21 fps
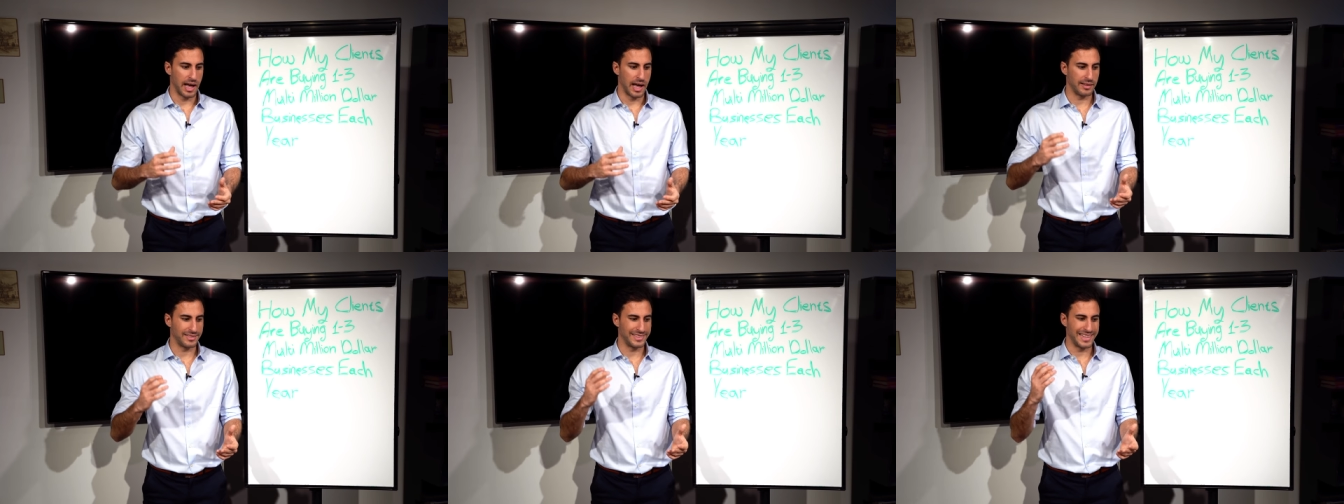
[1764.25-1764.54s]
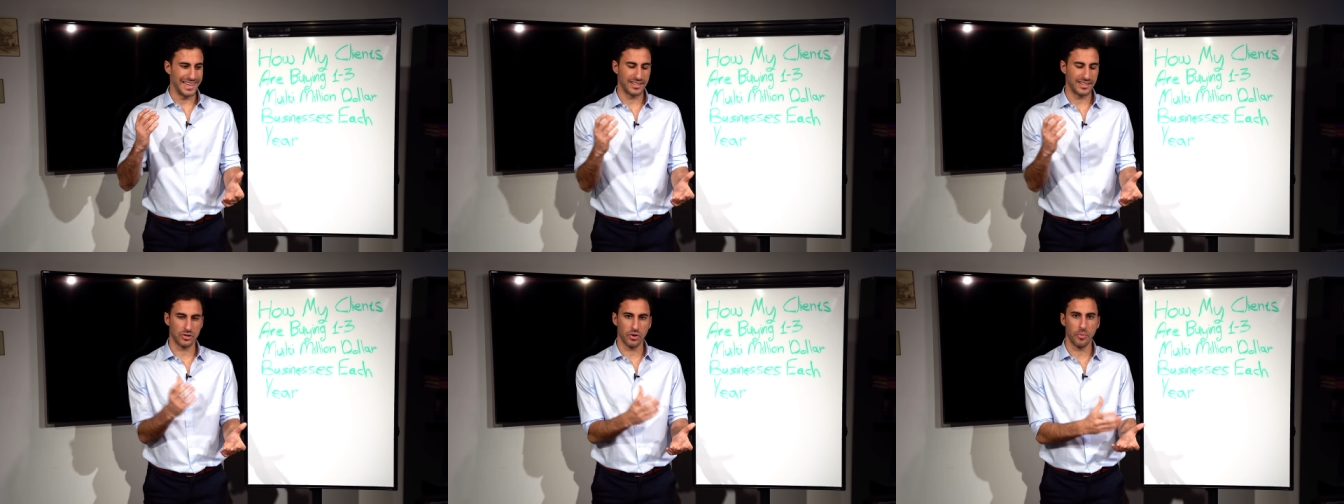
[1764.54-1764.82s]

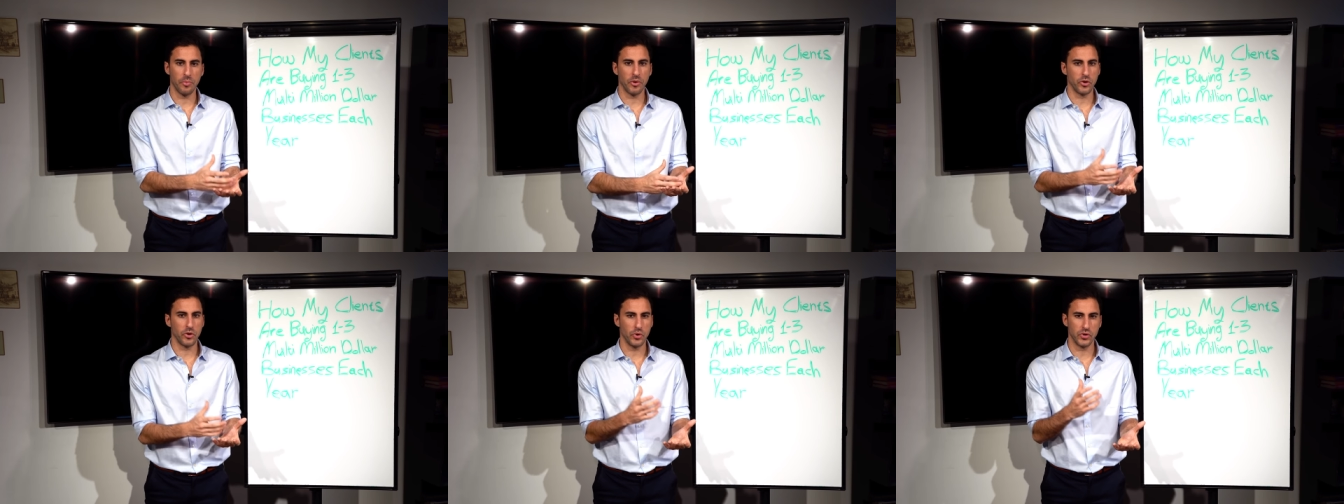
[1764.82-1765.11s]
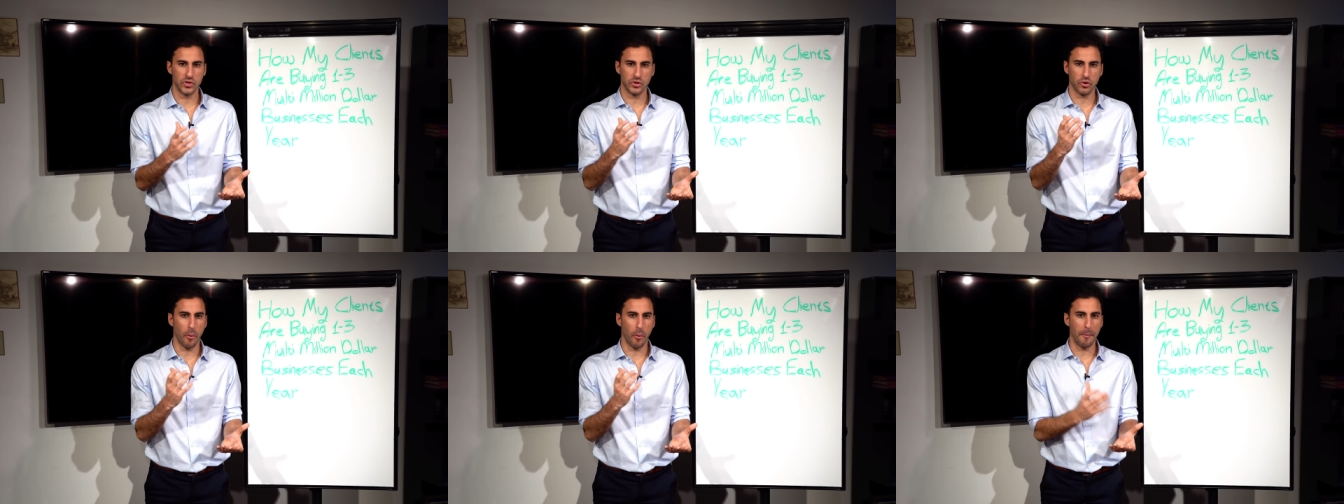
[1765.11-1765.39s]
I'll take someone
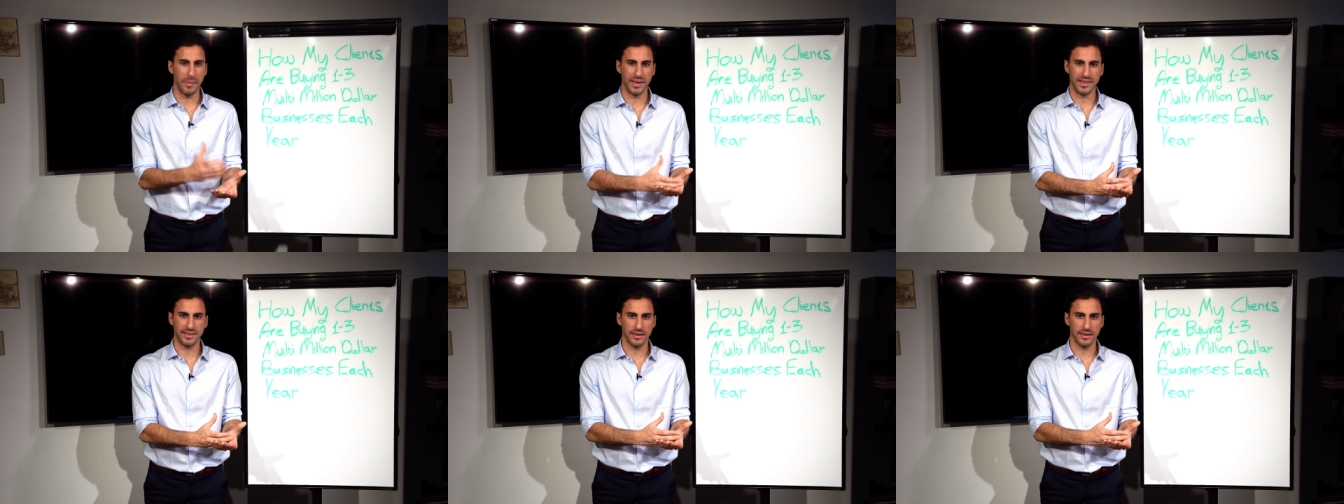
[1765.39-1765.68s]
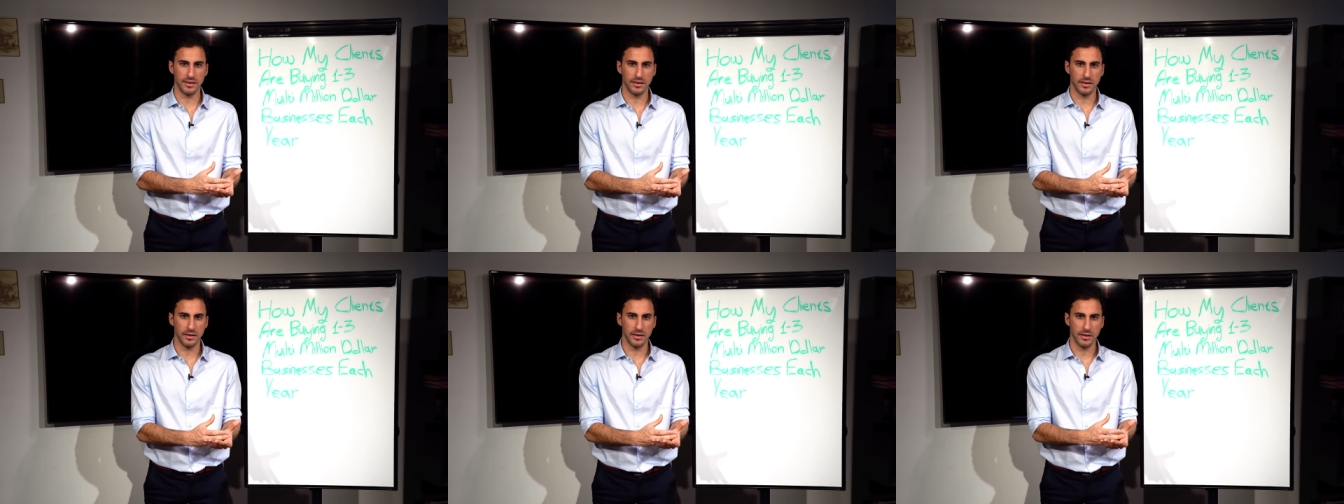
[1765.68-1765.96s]
who's
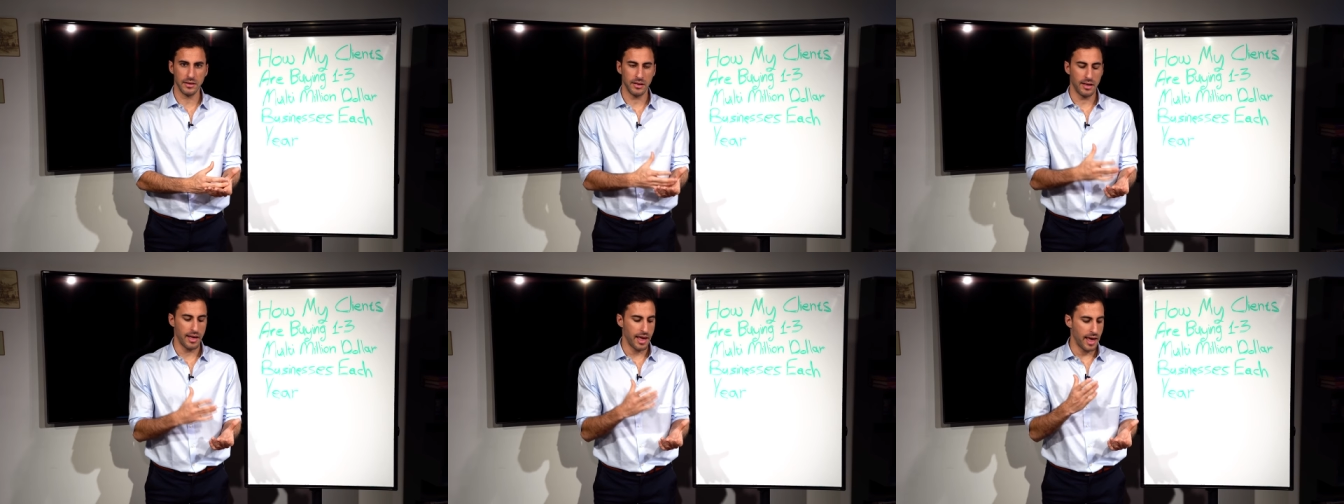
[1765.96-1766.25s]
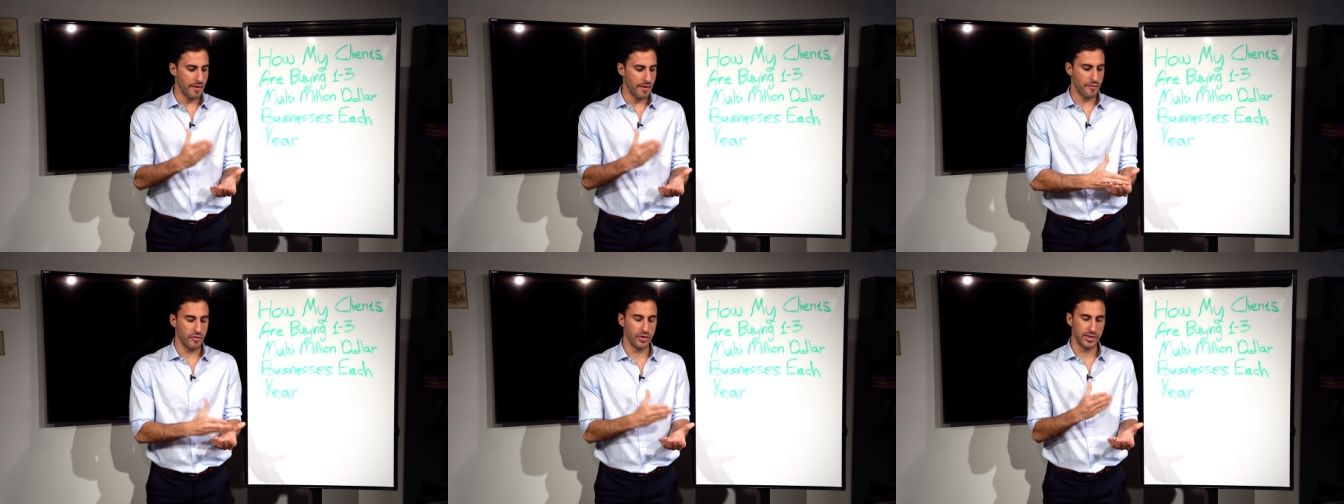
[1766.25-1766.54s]
committed
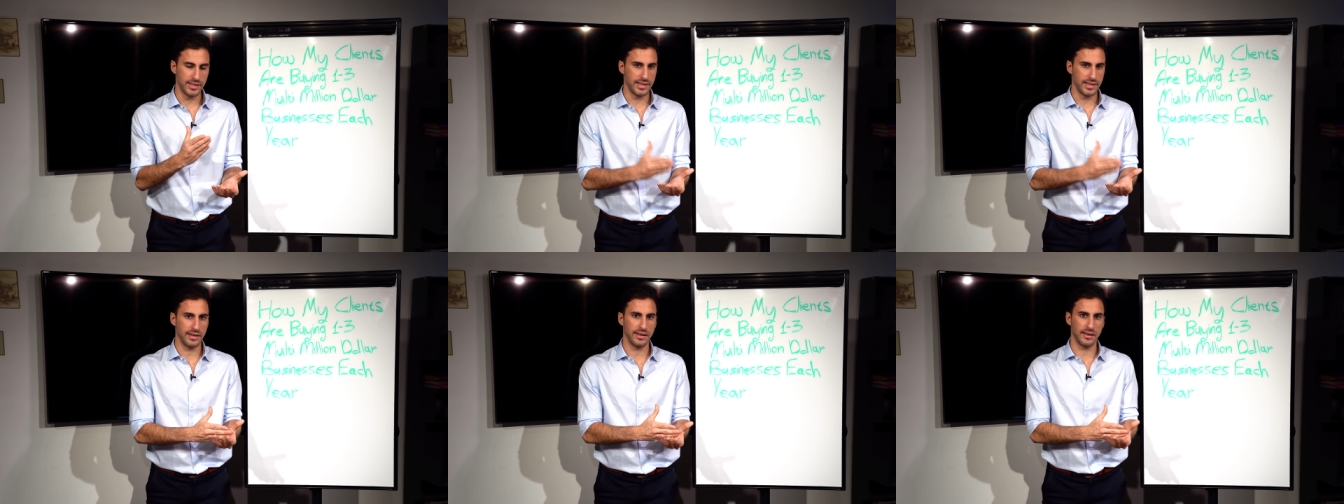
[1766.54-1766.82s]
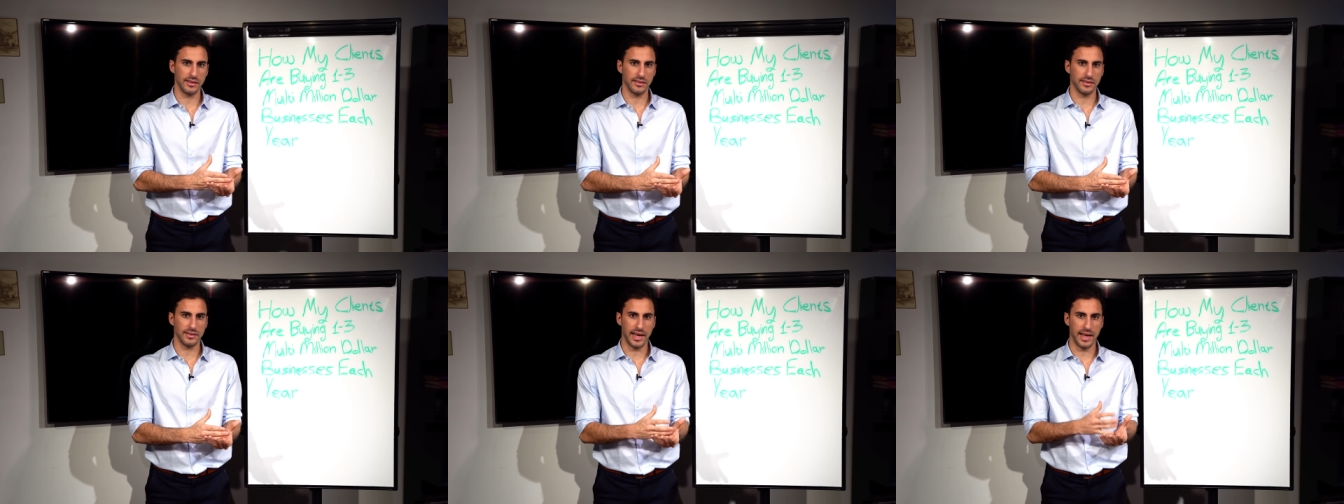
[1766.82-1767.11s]
every
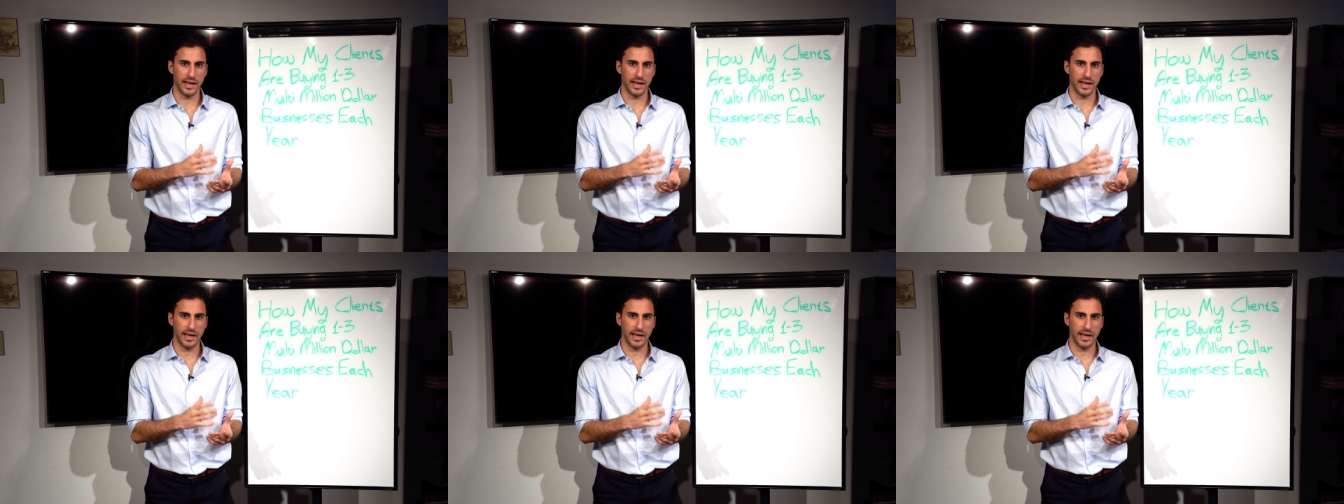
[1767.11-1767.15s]
single